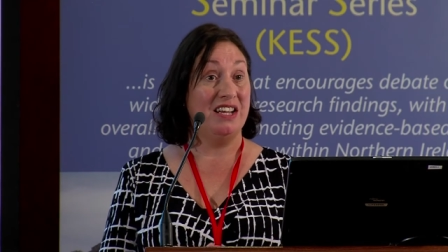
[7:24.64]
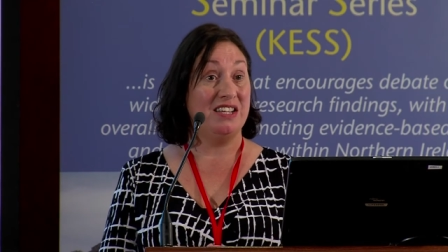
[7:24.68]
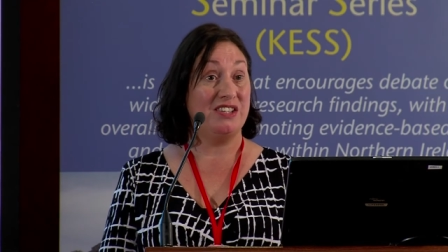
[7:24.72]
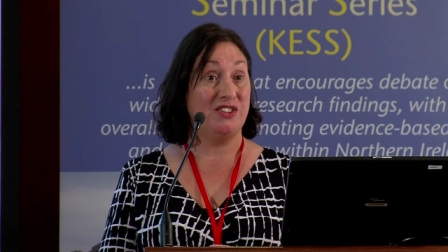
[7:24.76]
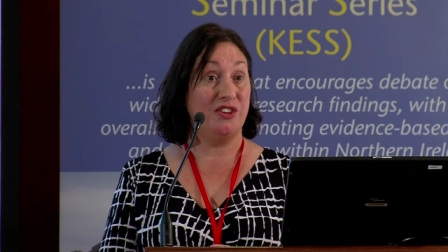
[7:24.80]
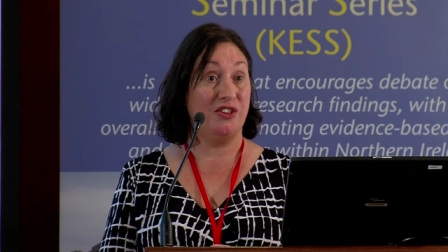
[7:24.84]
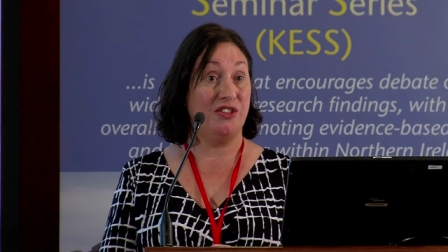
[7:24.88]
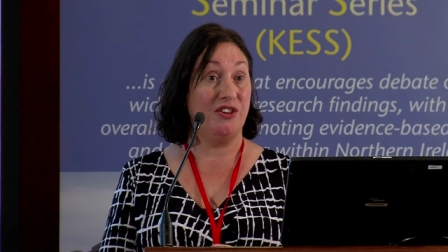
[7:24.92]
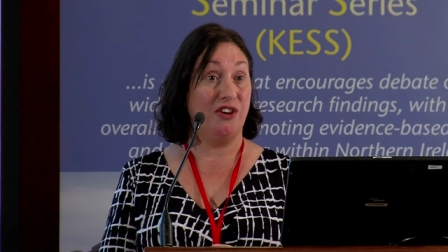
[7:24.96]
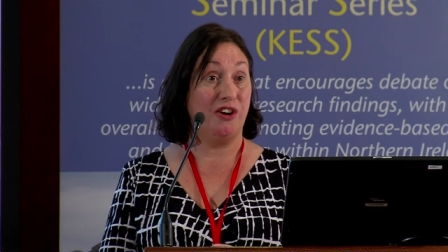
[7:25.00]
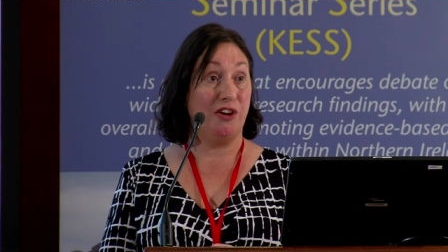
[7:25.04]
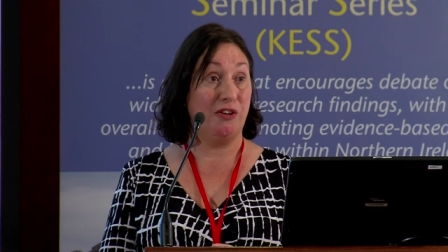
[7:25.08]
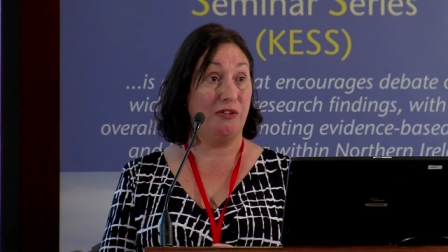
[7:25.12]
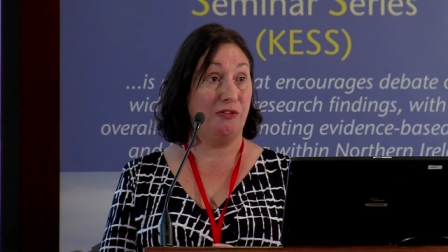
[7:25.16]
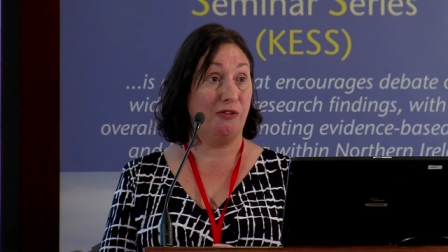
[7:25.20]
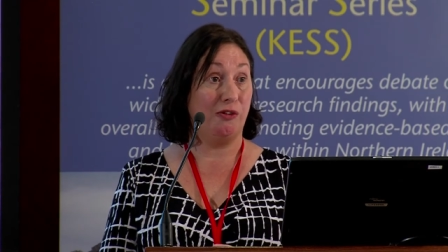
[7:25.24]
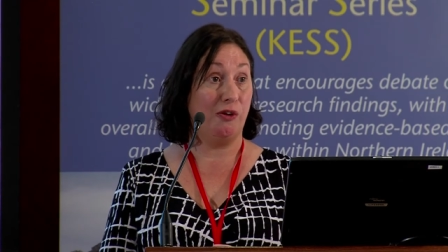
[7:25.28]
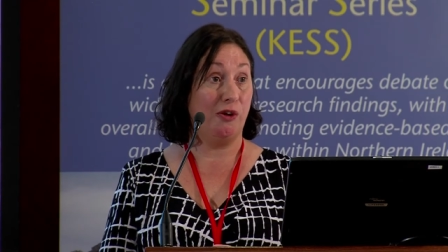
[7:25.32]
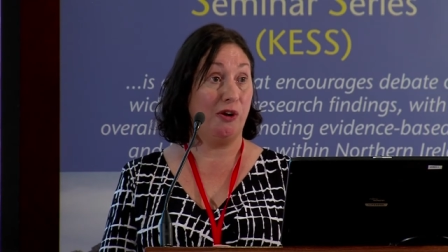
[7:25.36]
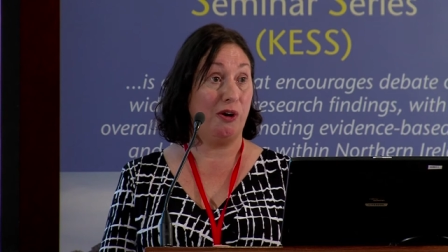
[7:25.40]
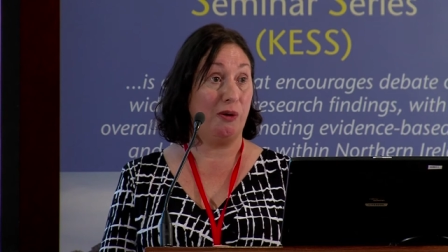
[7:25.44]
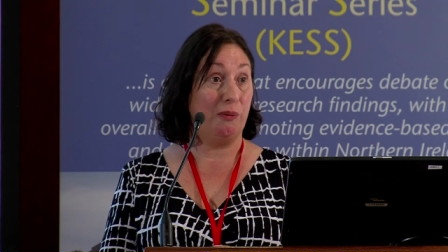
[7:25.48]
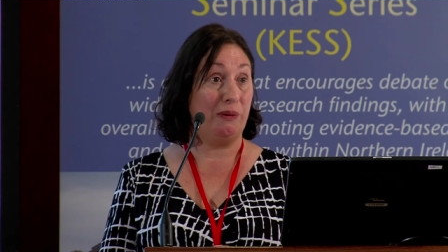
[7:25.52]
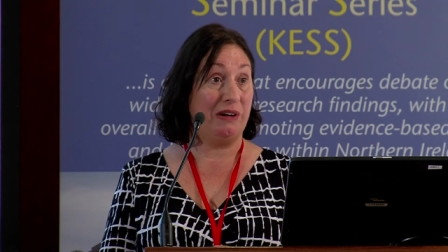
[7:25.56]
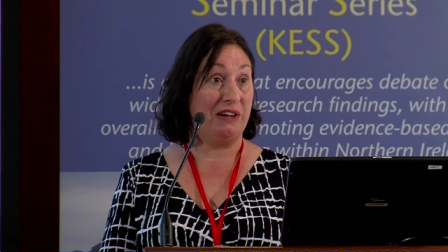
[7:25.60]
So,
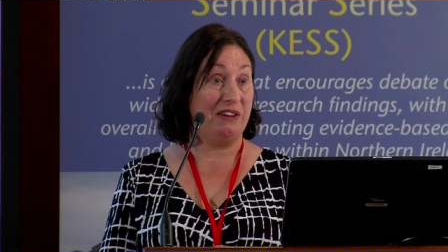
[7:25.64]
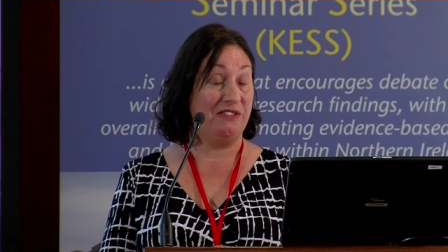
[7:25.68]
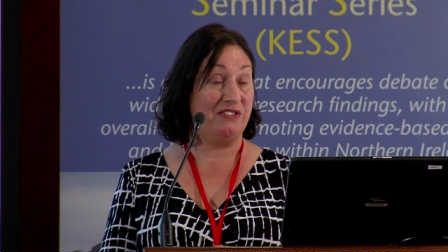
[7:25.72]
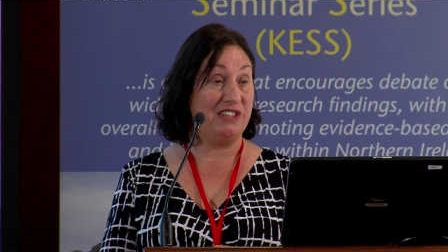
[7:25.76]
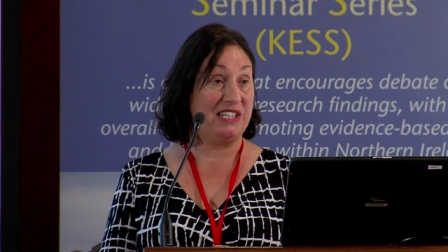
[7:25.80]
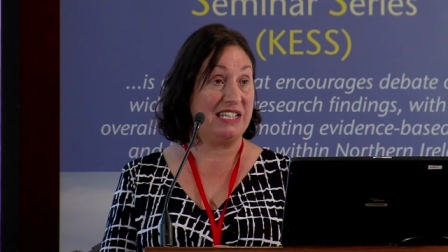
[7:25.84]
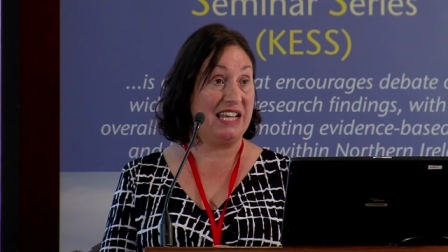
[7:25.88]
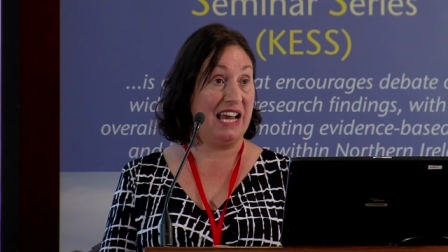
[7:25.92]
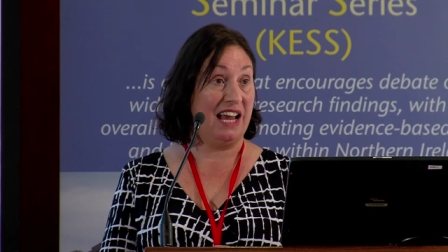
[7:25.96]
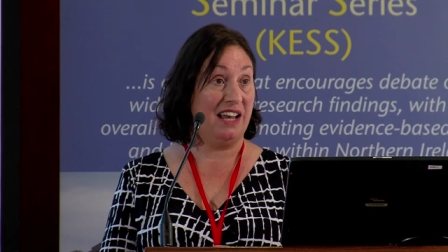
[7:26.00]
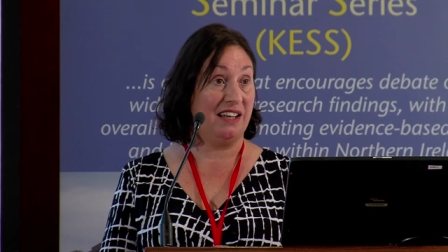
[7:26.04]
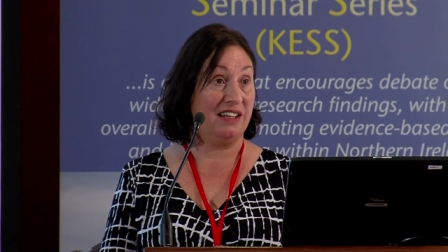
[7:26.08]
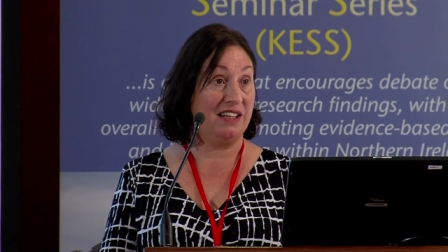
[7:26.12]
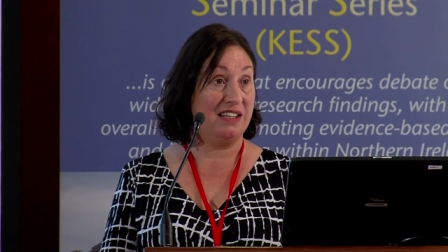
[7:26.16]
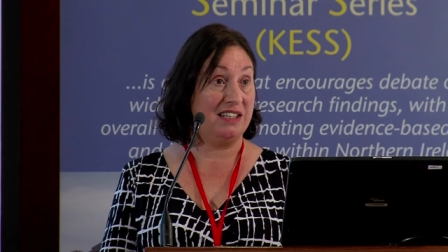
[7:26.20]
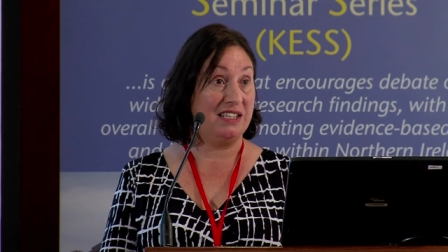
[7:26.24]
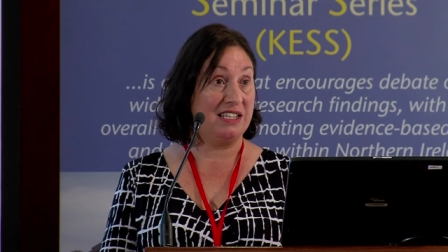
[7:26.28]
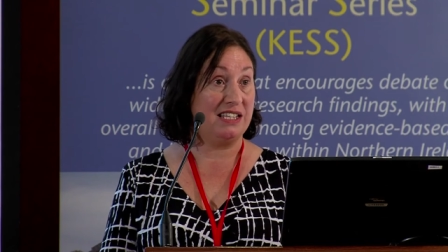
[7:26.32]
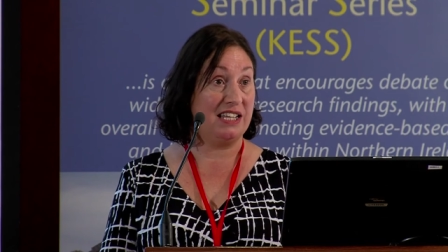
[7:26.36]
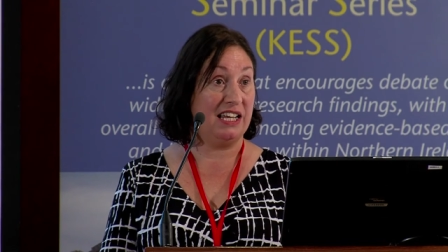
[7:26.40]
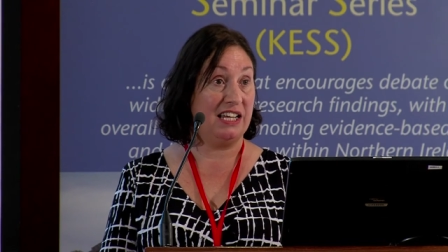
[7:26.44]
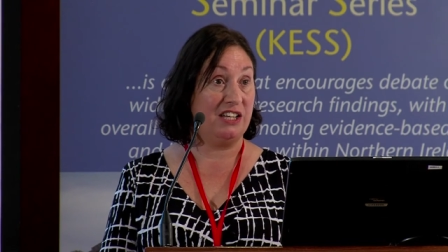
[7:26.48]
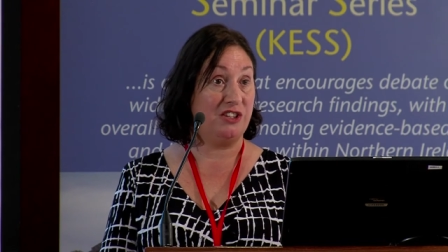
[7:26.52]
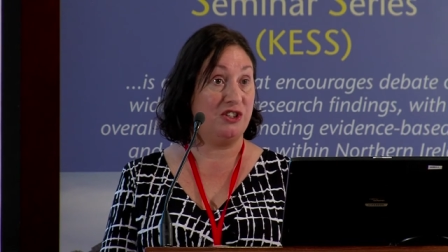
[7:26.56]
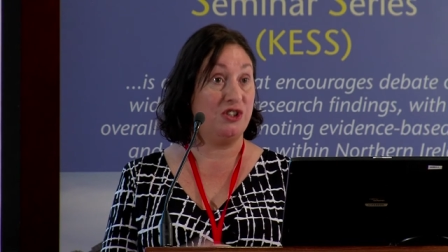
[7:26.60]
therefore, we have the
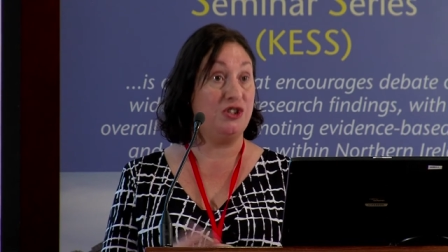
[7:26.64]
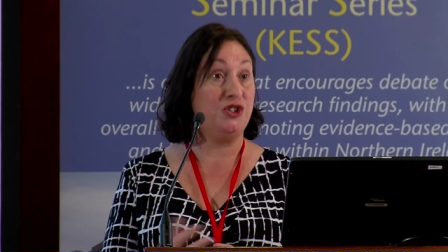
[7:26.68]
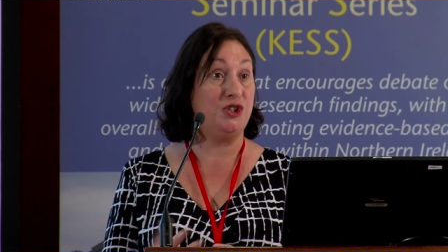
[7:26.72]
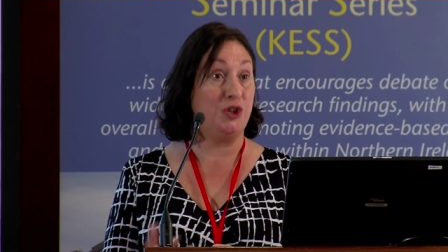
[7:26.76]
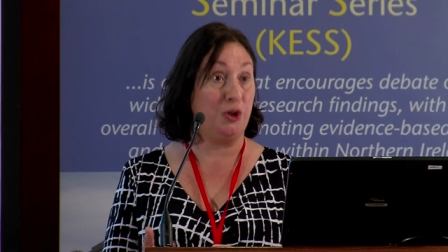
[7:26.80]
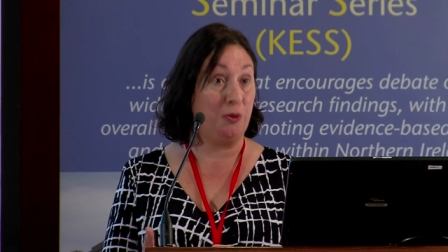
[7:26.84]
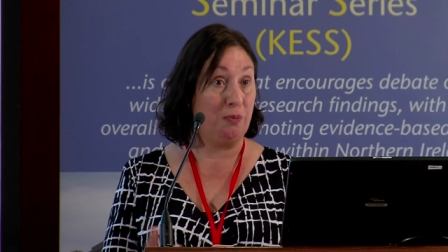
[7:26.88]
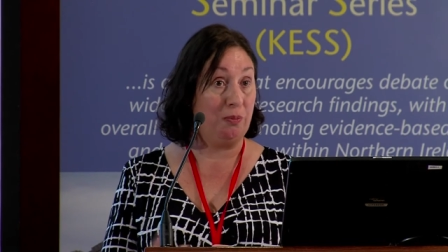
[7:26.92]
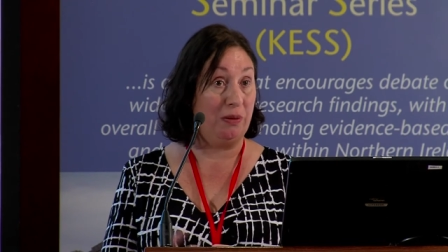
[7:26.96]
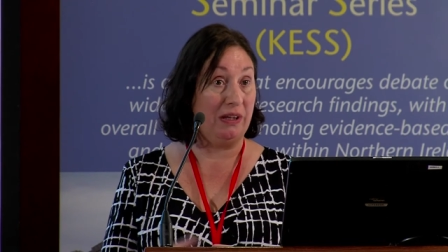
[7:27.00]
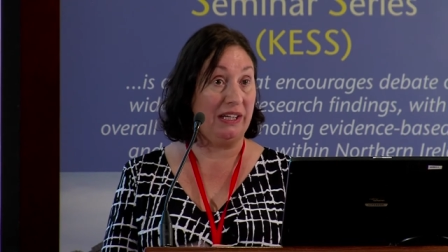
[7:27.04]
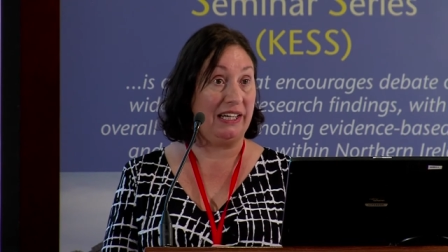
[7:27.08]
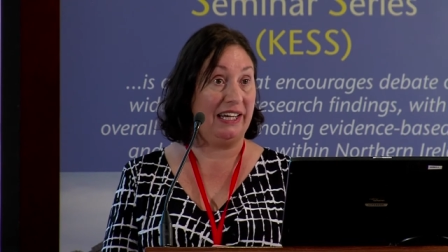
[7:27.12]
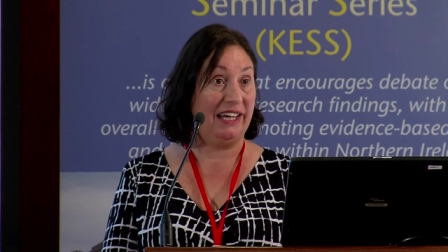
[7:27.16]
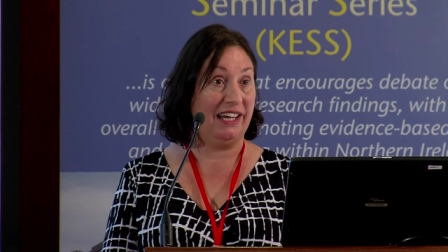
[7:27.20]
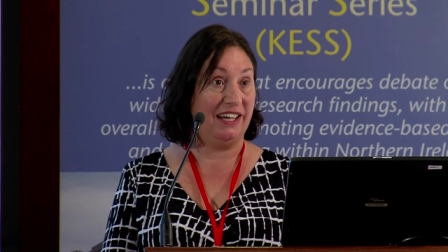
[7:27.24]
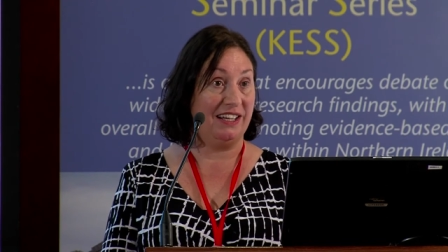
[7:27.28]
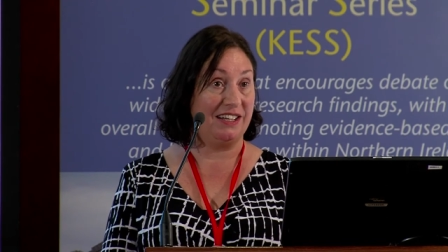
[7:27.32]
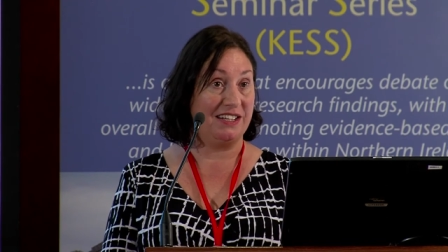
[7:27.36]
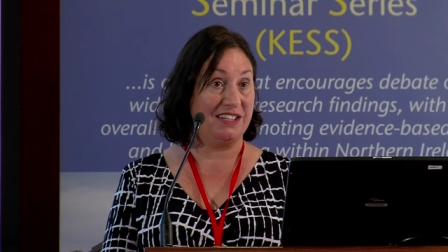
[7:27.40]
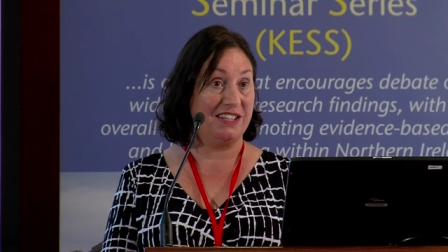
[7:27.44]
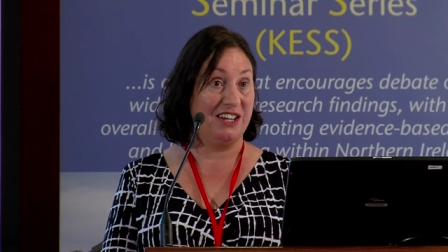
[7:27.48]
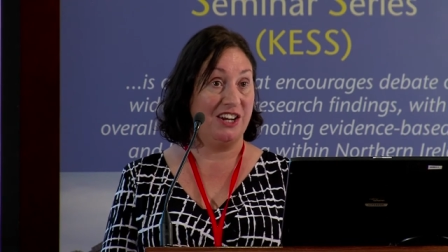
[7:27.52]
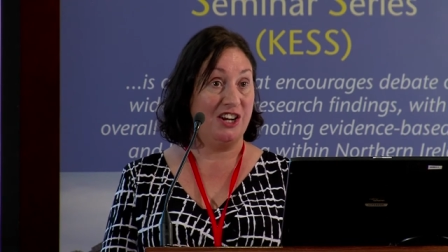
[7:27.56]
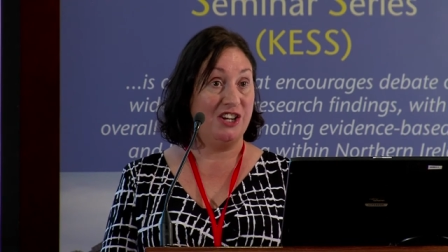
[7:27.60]
tendency to
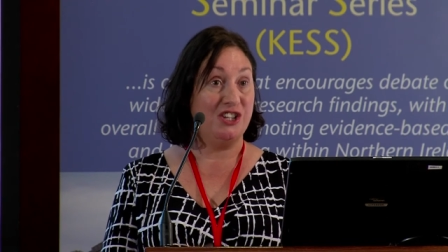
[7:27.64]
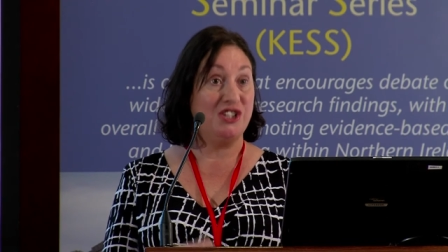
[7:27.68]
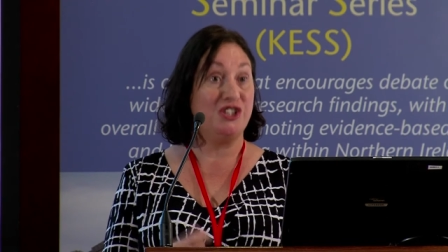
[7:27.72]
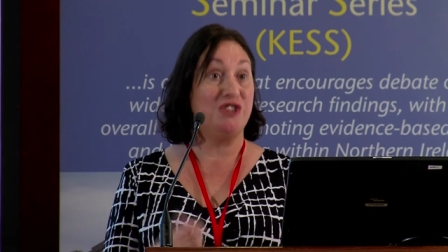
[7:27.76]
duplicate,